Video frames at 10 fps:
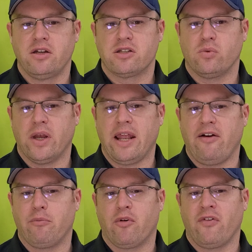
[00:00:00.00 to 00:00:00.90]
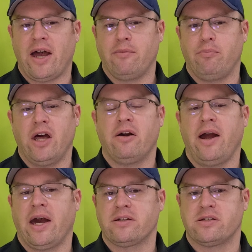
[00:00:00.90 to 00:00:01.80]
so we can provide better
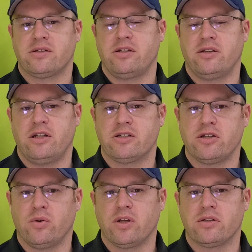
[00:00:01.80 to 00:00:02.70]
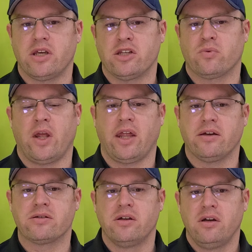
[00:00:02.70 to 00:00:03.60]
access to these students as well
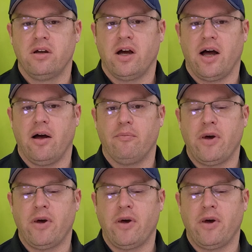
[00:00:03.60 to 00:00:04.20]
as uh,